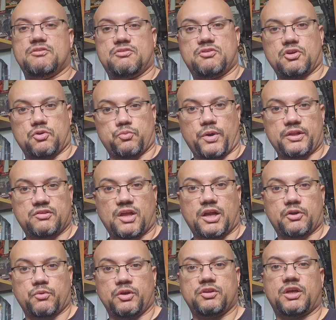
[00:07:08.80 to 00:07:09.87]
the red
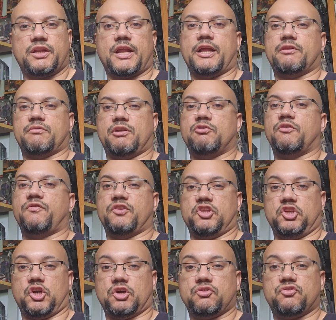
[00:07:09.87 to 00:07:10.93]
dot, green dot at 350
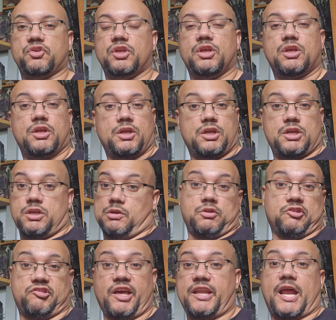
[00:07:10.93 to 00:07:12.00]
yards.
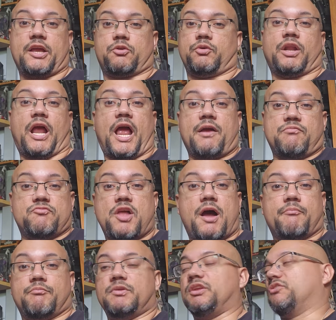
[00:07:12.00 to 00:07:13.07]
Dead accurate. I have
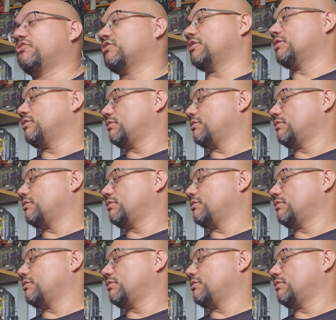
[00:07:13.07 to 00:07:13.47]
not missed.